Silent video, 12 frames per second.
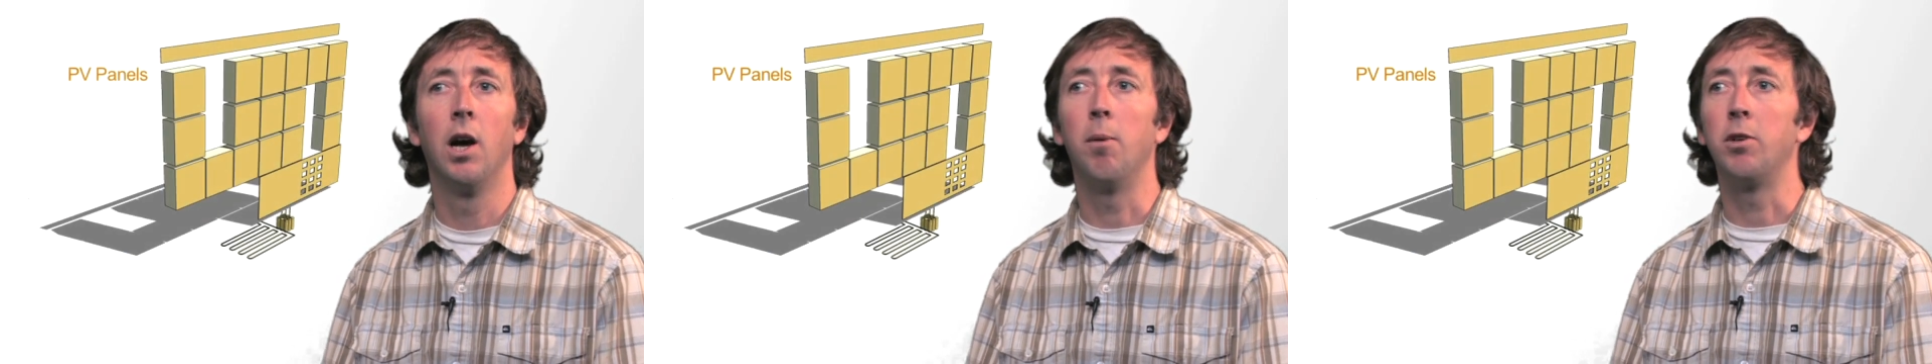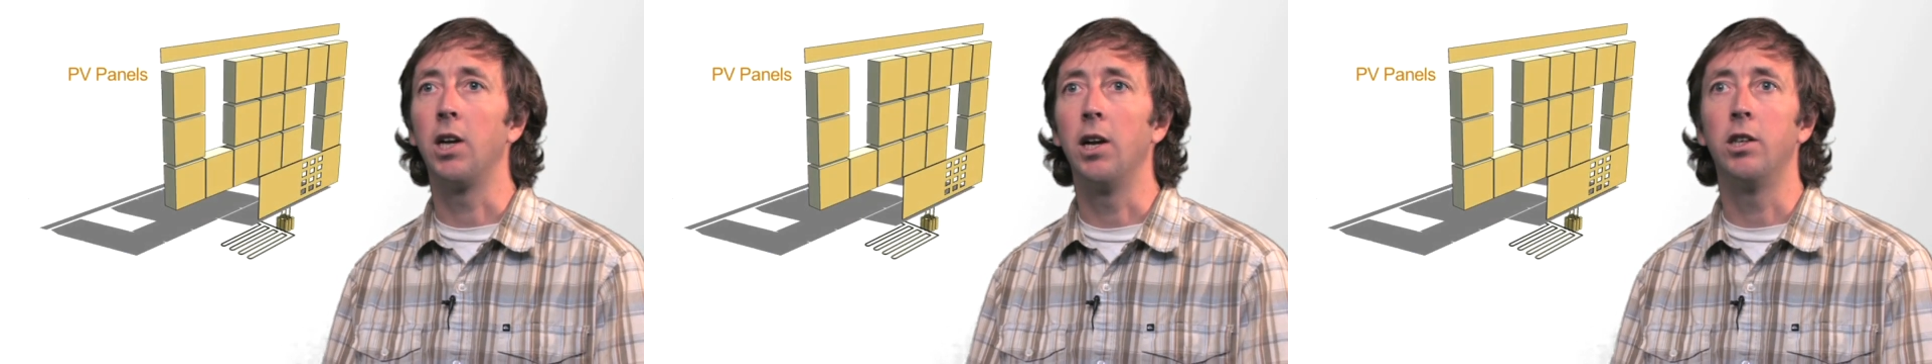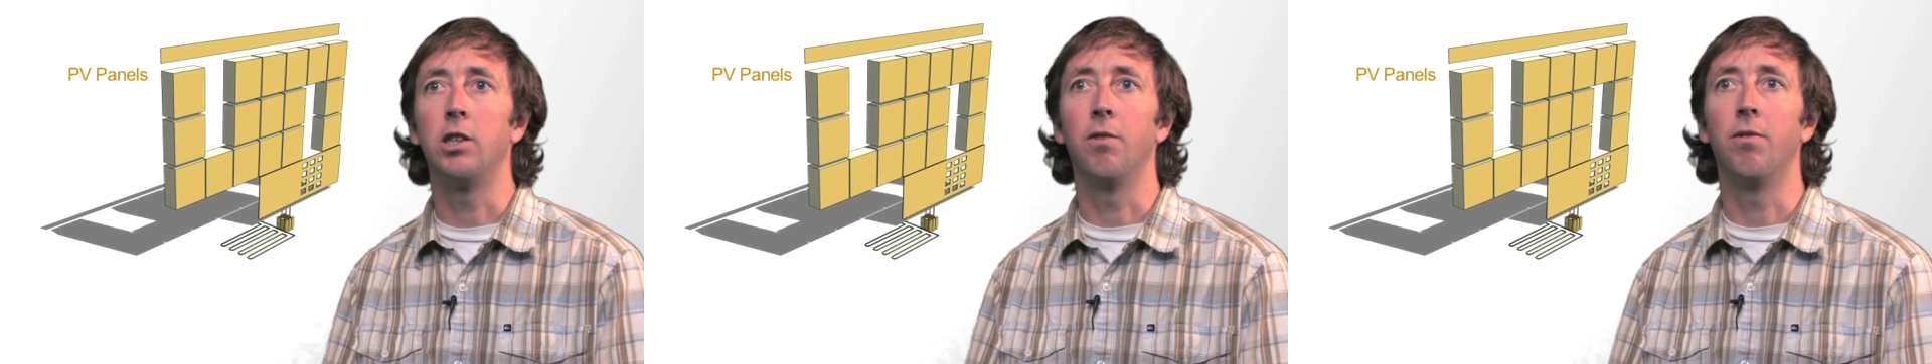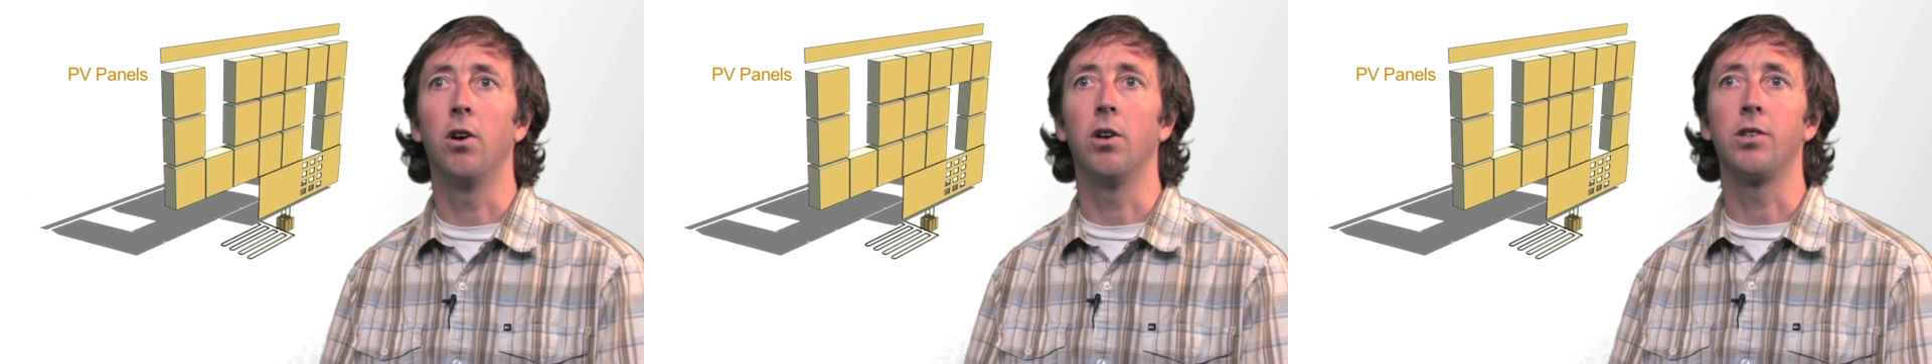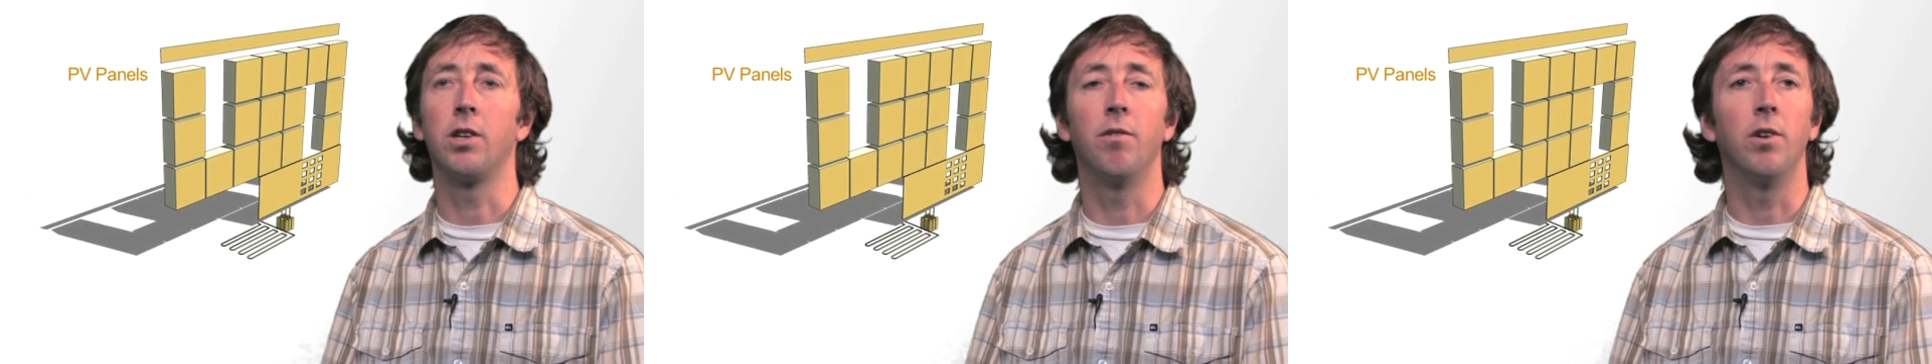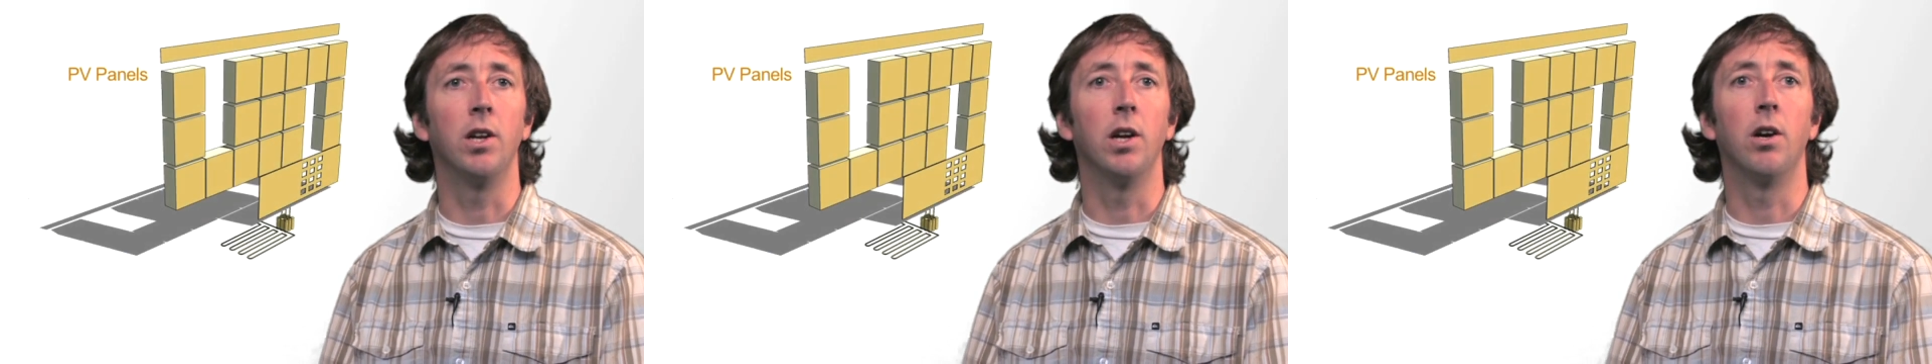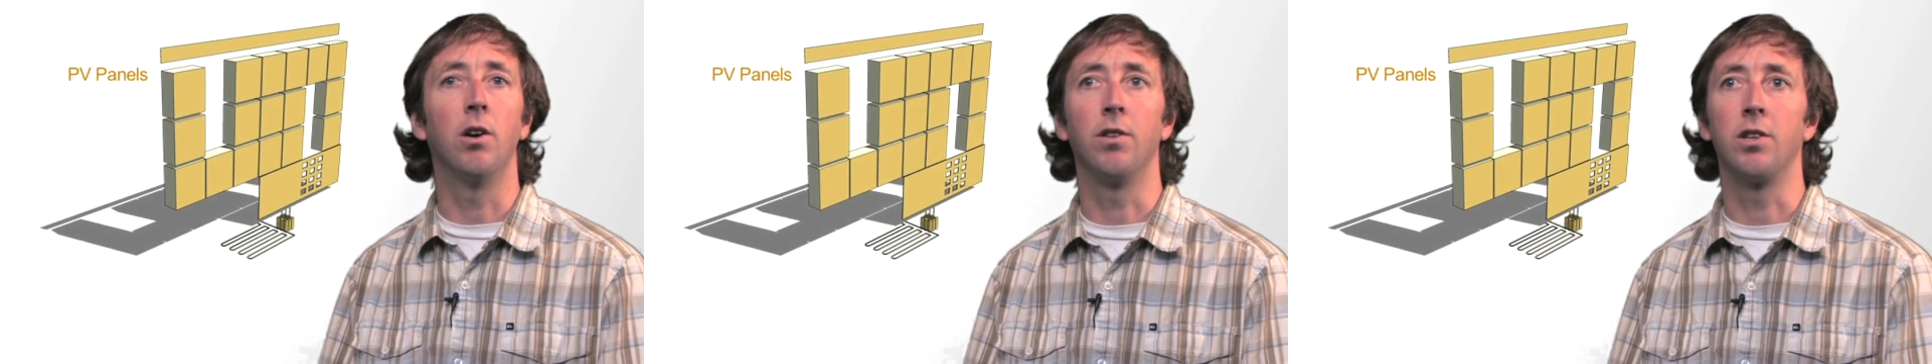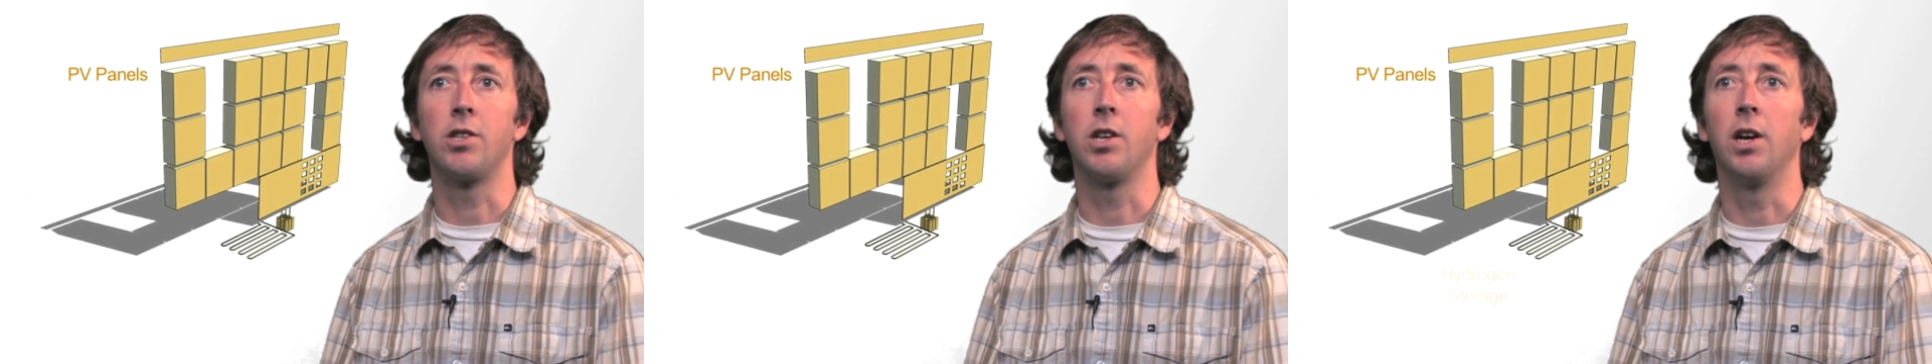How much energy falls every year on
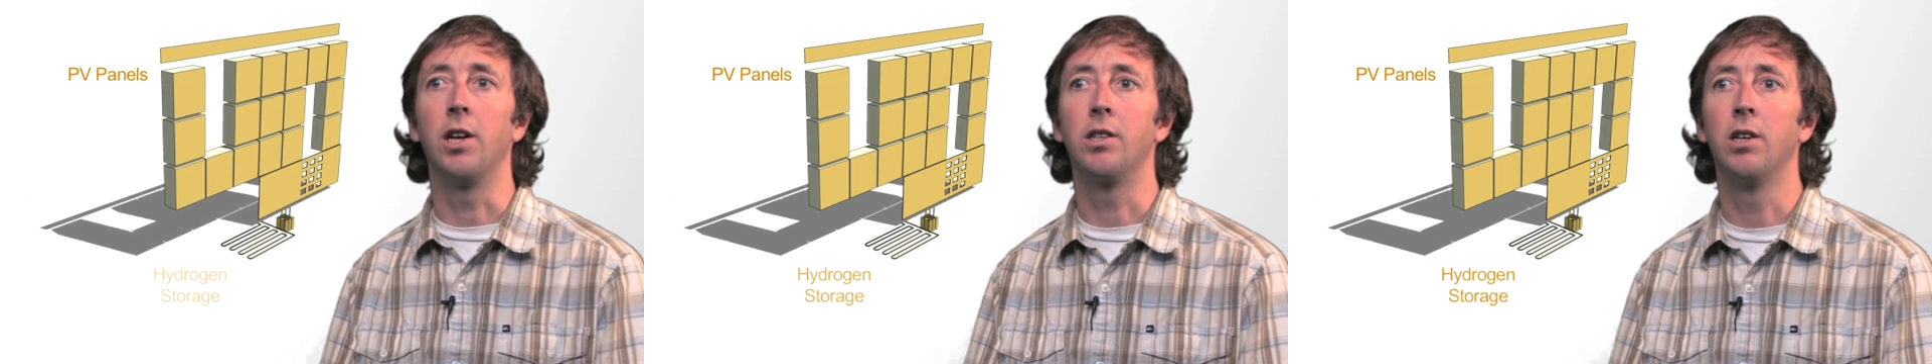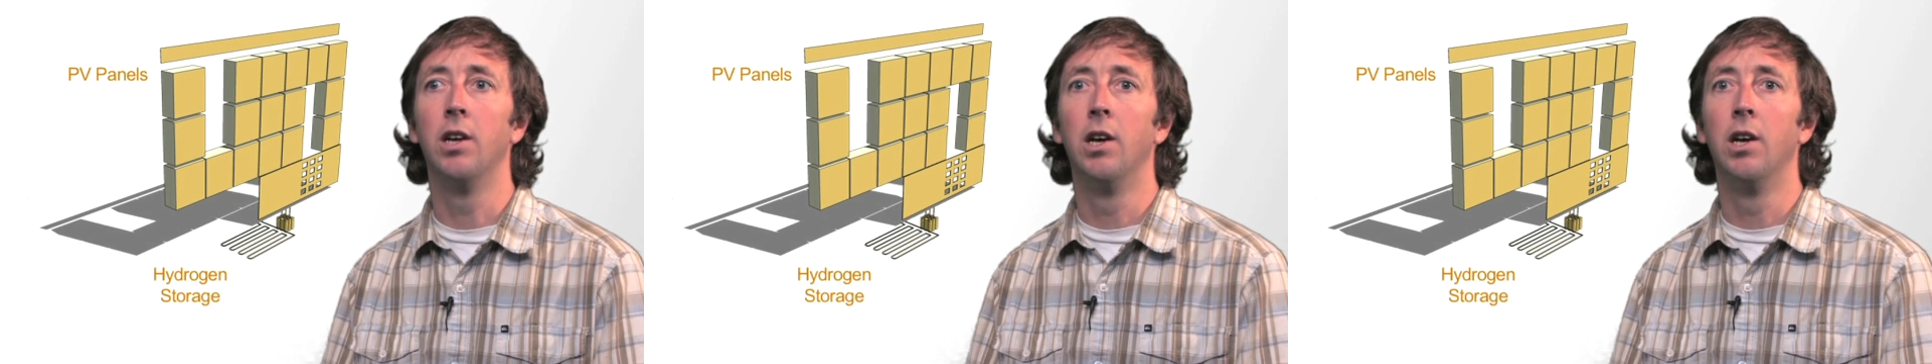the site,